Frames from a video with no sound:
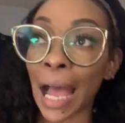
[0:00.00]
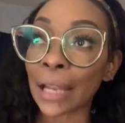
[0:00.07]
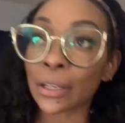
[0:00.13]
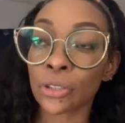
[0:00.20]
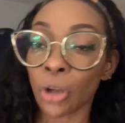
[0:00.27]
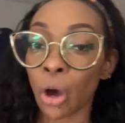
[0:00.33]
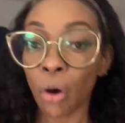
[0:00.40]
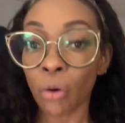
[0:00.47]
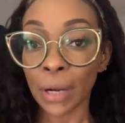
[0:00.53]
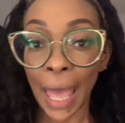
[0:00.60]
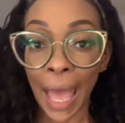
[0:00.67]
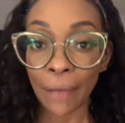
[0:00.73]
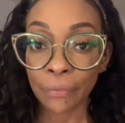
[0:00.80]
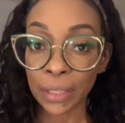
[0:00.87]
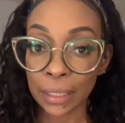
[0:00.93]
don't
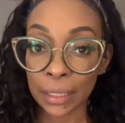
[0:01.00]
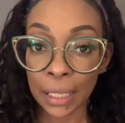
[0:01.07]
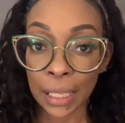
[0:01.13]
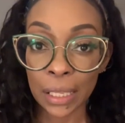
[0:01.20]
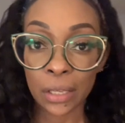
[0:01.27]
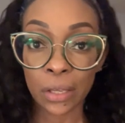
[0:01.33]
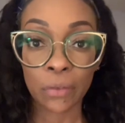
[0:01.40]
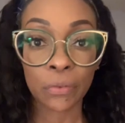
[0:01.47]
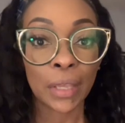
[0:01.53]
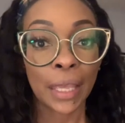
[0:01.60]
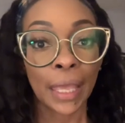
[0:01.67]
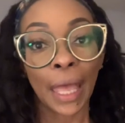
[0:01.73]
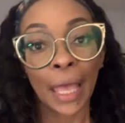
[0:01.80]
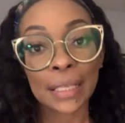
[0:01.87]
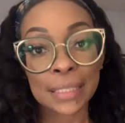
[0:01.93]
have to live
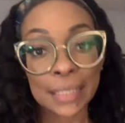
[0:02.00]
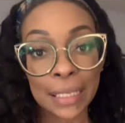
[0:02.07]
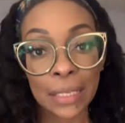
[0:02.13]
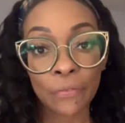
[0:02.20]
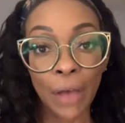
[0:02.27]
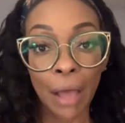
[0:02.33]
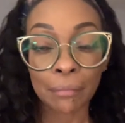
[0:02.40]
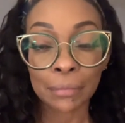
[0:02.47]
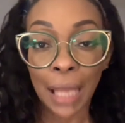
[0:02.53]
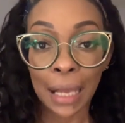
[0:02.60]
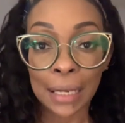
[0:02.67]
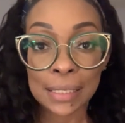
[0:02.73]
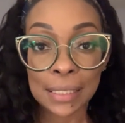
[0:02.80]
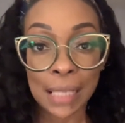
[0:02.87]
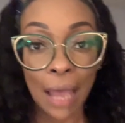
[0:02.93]
as if I'm
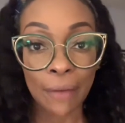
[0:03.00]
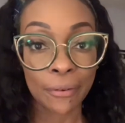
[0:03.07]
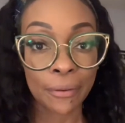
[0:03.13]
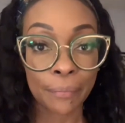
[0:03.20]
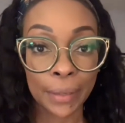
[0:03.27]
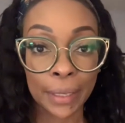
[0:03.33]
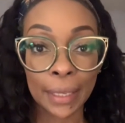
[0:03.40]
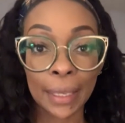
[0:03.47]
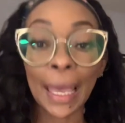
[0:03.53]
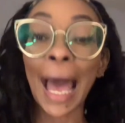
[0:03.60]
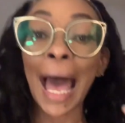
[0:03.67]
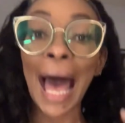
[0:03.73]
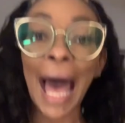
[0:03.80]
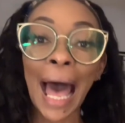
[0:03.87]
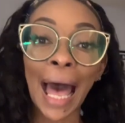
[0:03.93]
not a sovereign being.
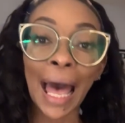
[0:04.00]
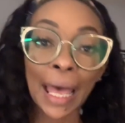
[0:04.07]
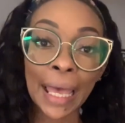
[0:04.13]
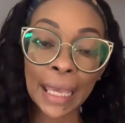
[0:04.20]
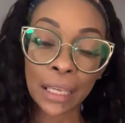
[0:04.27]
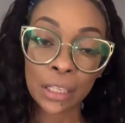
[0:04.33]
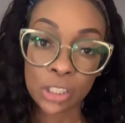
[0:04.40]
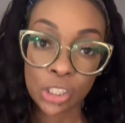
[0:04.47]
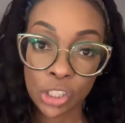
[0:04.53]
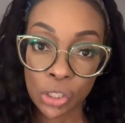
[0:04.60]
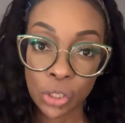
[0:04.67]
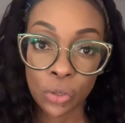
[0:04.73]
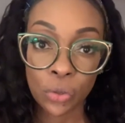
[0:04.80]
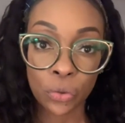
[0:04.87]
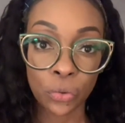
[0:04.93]
I
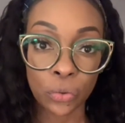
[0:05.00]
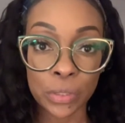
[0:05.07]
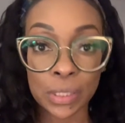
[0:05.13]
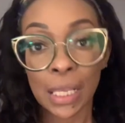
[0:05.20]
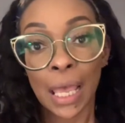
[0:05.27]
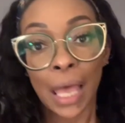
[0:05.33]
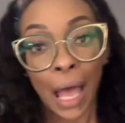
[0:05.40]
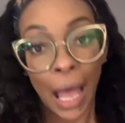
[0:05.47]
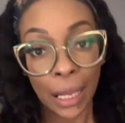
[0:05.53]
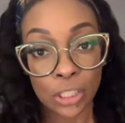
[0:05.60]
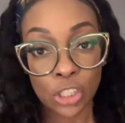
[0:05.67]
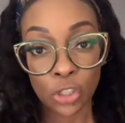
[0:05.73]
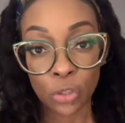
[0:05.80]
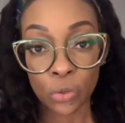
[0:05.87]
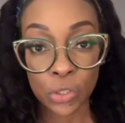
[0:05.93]
choose. I
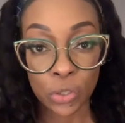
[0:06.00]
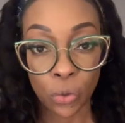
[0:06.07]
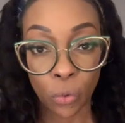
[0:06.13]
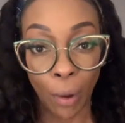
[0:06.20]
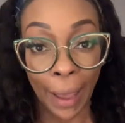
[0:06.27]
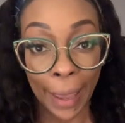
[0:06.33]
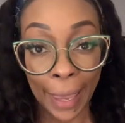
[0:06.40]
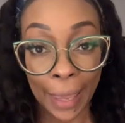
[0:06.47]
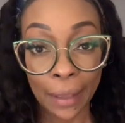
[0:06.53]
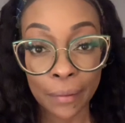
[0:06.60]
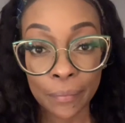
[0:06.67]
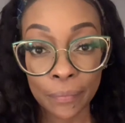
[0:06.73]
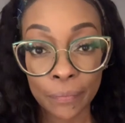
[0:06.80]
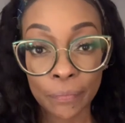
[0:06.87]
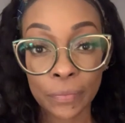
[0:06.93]
choose who I
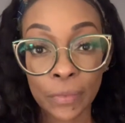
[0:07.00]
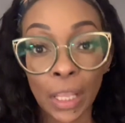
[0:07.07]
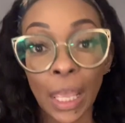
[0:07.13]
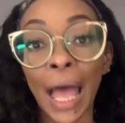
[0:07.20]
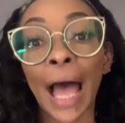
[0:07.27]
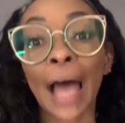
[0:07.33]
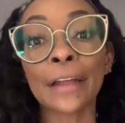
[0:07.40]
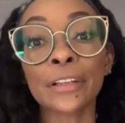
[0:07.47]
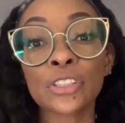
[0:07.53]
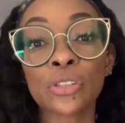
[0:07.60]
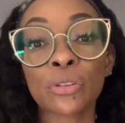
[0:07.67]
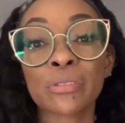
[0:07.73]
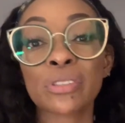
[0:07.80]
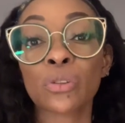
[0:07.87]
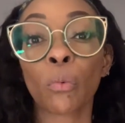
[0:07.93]
am. I
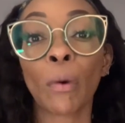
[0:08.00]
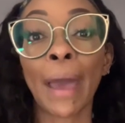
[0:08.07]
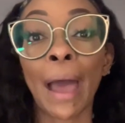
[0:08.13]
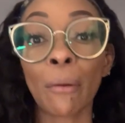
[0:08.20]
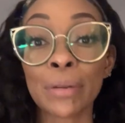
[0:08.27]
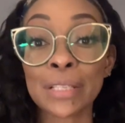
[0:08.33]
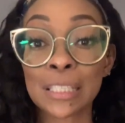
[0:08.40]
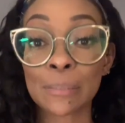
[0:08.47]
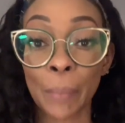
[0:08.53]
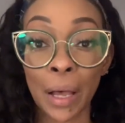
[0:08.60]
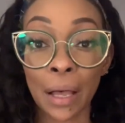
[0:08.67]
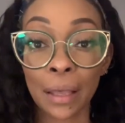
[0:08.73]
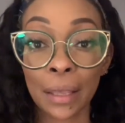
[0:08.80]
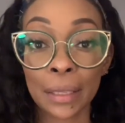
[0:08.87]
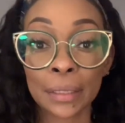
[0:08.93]
choose the way I
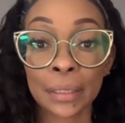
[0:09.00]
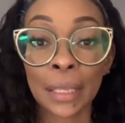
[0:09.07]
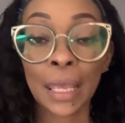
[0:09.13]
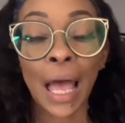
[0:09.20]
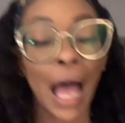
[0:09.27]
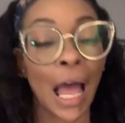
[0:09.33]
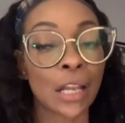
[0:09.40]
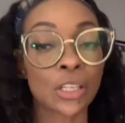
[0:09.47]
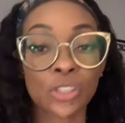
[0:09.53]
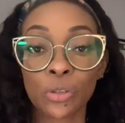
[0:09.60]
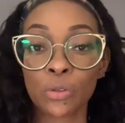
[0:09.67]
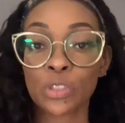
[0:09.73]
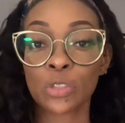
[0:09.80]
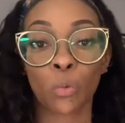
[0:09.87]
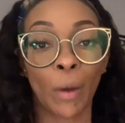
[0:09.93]
respond. I
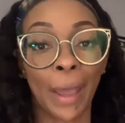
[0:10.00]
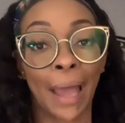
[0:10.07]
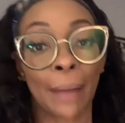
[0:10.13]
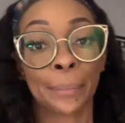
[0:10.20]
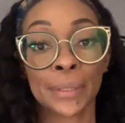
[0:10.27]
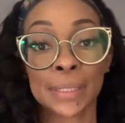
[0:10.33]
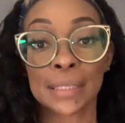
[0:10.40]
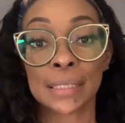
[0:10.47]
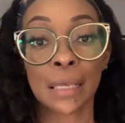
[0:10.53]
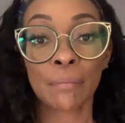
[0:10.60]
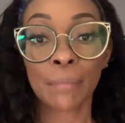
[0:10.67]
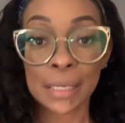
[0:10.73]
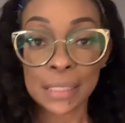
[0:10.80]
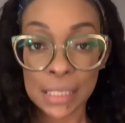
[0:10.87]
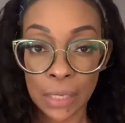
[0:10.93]
choose the way I present
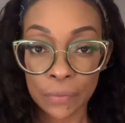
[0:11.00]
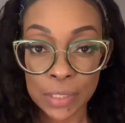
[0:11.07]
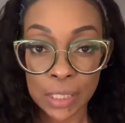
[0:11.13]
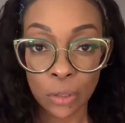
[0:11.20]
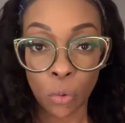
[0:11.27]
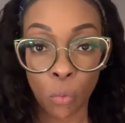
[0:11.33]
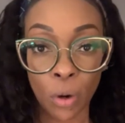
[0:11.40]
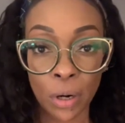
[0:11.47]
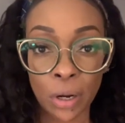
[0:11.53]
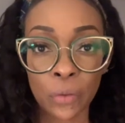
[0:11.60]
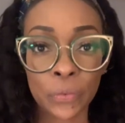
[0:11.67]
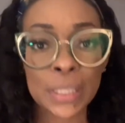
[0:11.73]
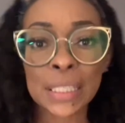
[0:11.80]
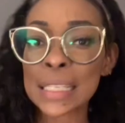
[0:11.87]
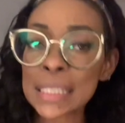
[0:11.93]
myself to the
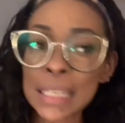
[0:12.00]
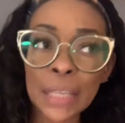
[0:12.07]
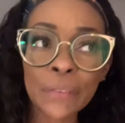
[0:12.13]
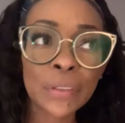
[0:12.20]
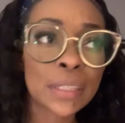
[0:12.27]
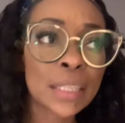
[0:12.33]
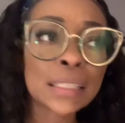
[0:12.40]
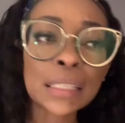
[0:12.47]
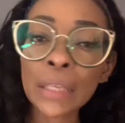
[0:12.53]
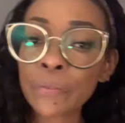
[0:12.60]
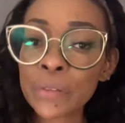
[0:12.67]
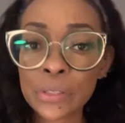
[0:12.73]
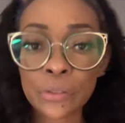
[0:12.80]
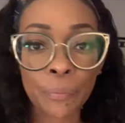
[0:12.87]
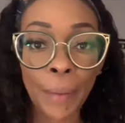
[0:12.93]
world. This even
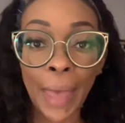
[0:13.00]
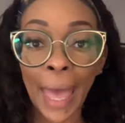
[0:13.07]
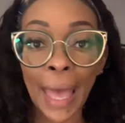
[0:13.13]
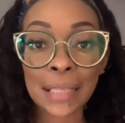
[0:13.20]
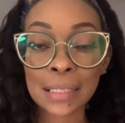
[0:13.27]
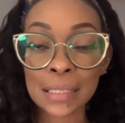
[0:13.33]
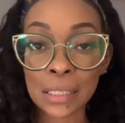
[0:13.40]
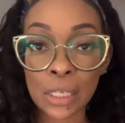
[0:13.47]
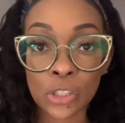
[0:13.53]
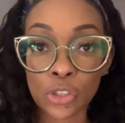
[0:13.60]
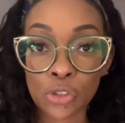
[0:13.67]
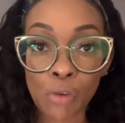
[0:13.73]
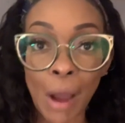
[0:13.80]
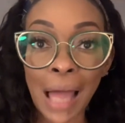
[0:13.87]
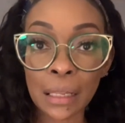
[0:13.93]
surpasses
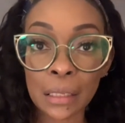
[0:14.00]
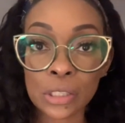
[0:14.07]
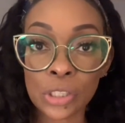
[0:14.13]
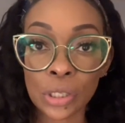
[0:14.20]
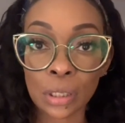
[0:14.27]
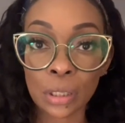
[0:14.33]
astrology.